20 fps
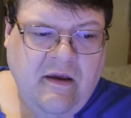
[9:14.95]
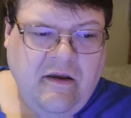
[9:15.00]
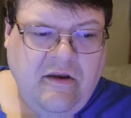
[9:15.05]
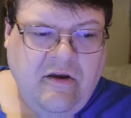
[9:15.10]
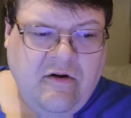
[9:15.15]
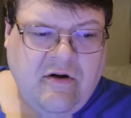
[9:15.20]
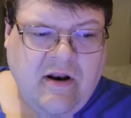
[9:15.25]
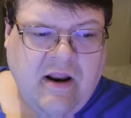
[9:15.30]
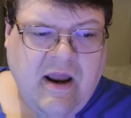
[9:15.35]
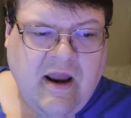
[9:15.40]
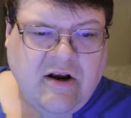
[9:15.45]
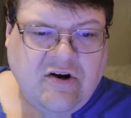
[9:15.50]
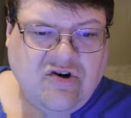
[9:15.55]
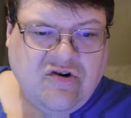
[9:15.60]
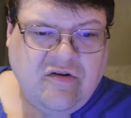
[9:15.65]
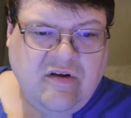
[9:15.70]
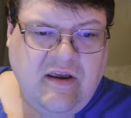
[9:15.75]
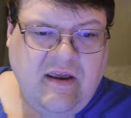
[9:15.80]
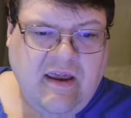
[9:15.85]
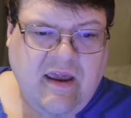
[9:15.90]
You can
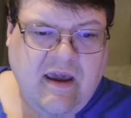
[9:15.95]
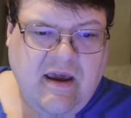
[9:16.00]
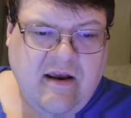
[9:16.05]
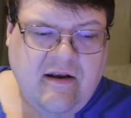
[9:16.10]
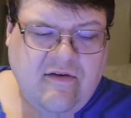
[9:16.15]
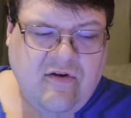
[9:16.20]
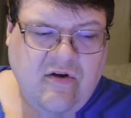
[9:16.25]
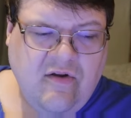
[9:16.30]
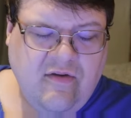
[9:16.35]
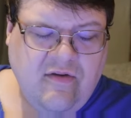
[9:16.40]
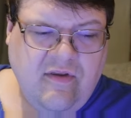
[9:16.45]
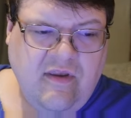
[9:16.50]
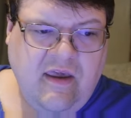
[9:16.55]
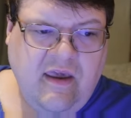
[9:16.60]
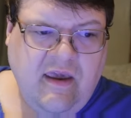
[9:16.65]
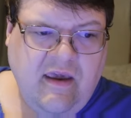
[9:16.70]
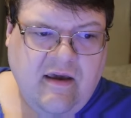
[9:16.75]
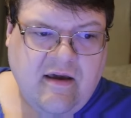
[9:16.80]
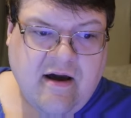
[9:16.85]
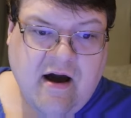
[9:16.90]
actually get
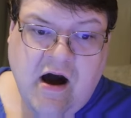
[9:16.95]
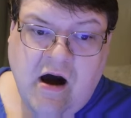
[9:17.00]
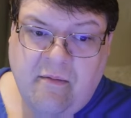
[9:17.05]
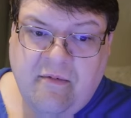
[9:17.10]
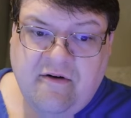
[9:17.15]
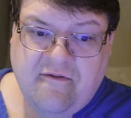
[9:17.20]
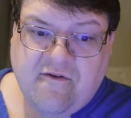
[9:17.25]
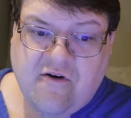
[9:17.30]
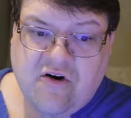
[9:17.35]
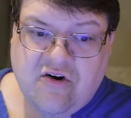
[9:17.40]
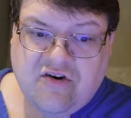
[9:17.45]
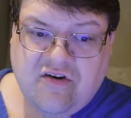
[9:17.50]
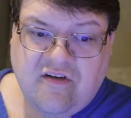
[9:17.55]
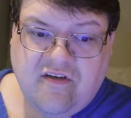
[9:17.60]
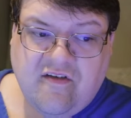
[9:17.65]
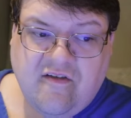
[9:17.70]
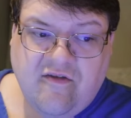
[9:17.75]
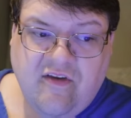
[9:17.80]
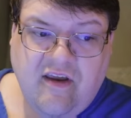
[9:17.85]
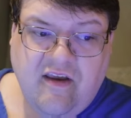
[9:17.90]
the common
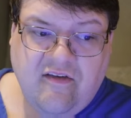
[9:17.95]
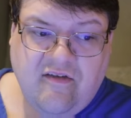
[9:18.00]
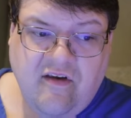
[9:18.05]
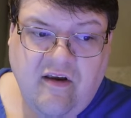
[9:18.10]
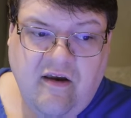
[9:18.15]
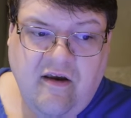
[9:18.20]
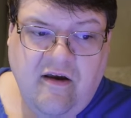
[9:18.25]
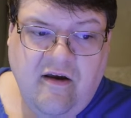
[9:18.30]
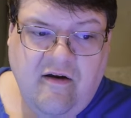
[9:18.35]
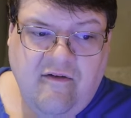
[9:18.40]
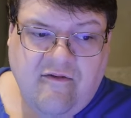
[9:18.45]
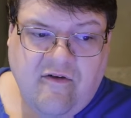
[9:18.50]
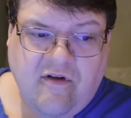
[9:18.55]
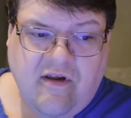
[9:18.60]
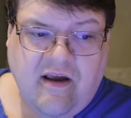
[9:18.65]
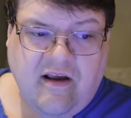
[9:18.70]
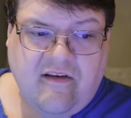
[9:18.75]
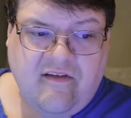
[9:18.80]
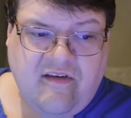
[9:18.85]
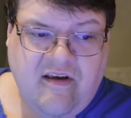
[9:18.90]
versions of these for
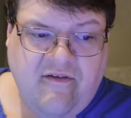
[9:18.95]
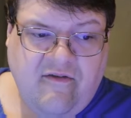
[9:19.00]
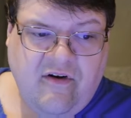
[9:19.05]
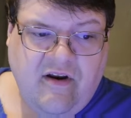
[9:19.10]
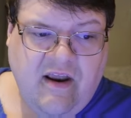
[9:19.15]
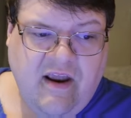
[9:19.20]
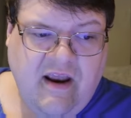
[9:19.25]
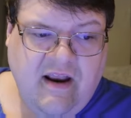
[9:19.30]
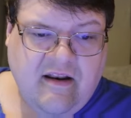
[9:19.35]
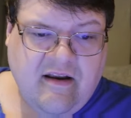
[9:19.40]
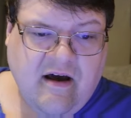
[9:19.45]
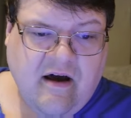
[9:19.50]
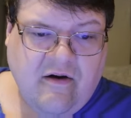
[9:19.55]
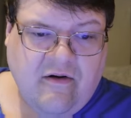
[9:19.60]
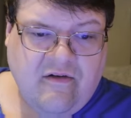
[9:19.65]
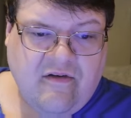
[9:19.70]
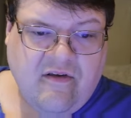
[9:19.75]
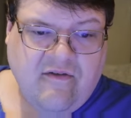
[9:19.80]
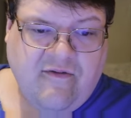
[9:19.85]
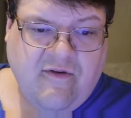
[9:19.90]
like $7 to
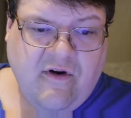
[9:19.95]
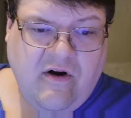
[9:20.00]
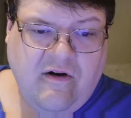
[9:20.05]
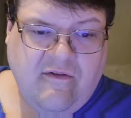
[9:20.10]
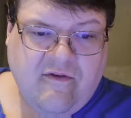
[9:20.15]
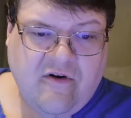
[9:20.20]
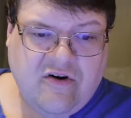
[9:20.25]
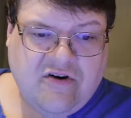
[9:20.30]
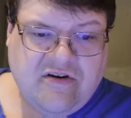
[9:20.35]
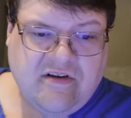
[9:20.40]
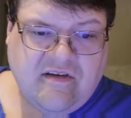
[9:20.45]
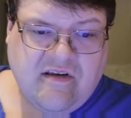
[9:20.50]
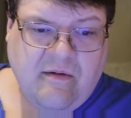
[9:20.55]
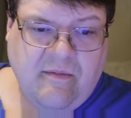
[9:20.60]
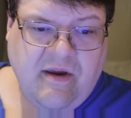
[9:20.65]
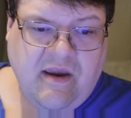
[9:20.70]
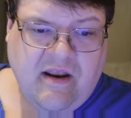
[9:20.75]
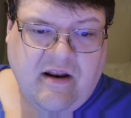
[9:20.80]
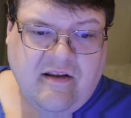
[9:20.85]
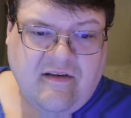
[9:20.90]
$8. The foil version's
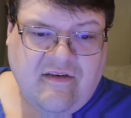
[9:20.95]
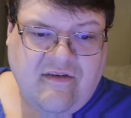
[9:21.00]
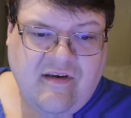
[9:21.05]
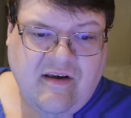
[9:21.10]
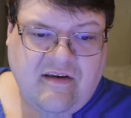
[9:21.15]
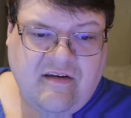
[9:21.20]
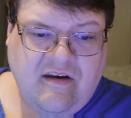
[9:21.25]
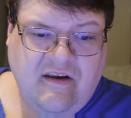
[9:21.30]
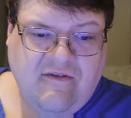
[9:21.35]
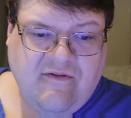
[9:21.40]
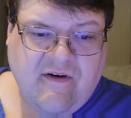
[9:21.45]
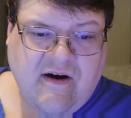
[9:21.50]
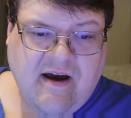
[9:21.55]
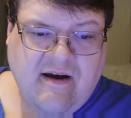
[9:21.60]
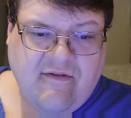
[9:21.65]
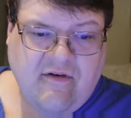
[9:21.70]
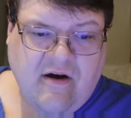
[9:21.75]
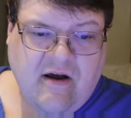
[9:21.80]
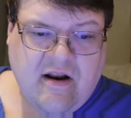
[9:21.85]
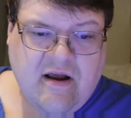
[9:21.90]
coming in at
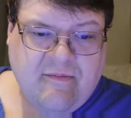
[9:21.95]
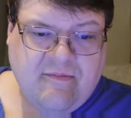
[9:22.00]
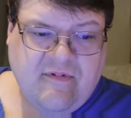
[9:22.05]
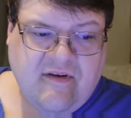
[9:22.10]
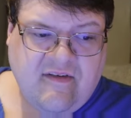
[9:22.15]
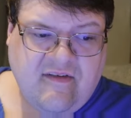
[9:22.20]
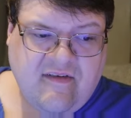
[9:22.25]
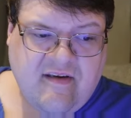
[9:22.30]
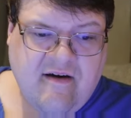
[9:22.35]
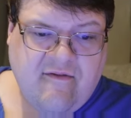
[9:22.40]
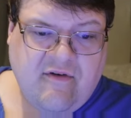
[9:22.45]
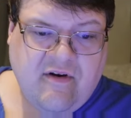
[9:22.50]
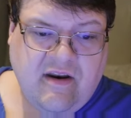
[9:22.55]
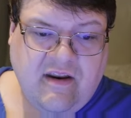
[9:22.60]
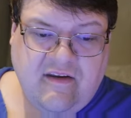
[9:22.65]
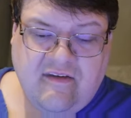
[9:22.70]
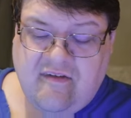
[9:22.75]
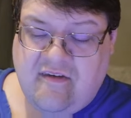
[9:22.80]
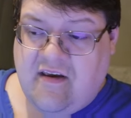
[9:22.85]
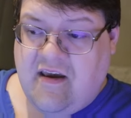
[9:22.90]
$65 on up to
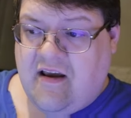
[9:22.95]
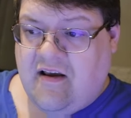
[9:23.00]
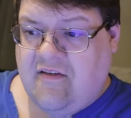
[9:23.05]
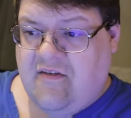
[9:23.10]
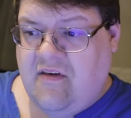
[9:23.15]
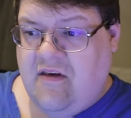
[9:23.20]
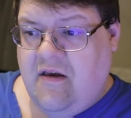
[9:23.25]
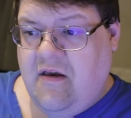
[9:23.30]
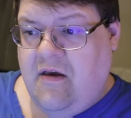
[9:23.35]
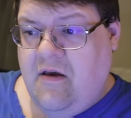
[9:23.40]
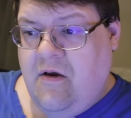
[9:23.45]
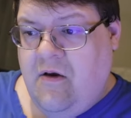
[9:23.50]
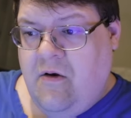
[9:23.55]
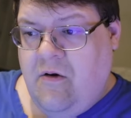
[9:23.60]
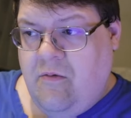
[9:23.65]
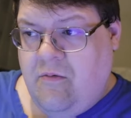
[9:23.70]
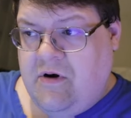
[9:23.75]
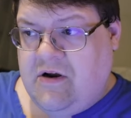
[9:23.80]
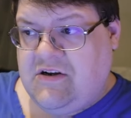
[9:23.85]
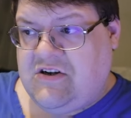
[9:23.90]
$76,
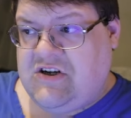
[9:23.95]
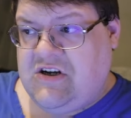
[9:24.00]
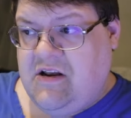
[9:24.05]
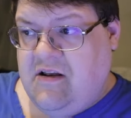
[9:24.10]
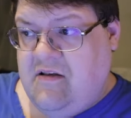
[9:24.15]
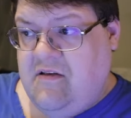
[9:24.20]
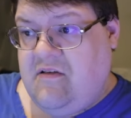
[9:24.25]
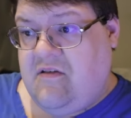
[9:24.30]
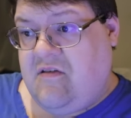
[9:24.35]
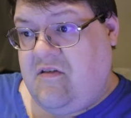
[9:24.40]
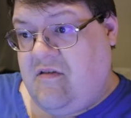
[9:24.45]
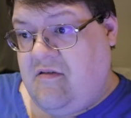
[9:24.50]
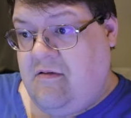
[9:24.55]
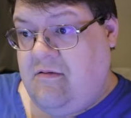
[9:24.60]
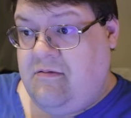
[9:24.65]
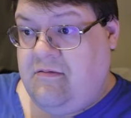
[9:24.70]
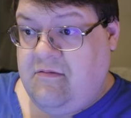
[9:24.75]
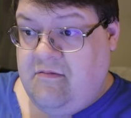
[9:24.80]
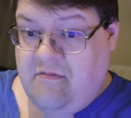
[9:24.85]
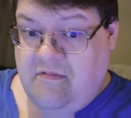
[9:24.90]
which is
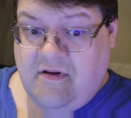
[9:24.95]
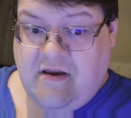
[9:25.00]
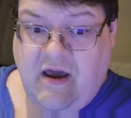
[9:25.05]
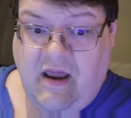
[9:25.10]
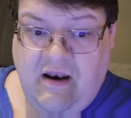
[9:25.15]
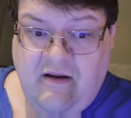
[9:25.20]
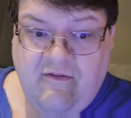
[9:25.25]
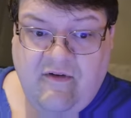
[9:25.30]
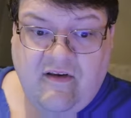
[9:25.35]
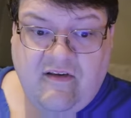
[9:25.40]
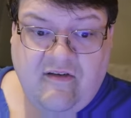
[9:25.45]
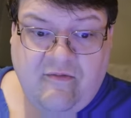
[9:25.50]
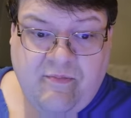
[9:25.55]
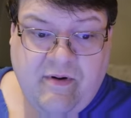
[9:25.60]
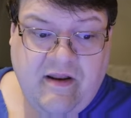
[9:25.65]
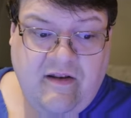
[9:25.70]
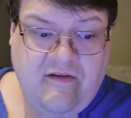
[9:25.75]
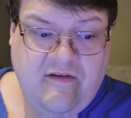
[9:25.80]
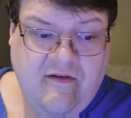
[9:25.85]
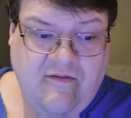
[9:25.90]
kind of
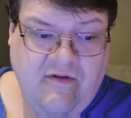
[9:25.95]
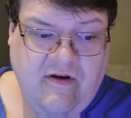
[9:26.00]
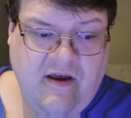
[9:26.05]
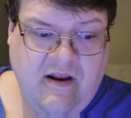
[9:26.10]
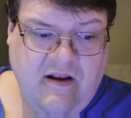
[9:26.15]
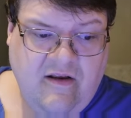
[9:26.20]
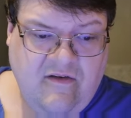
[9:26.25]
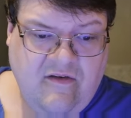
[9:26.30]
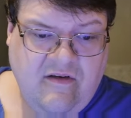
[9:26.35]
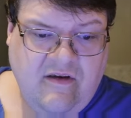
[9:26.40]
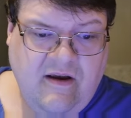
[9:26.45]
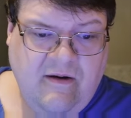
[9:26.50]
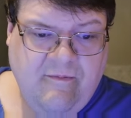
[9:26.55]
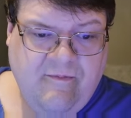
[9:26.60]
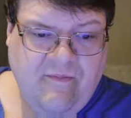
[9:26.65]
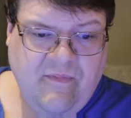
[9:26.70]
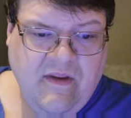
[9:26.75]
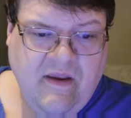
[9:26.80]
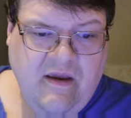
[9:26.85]
expensive, honestly.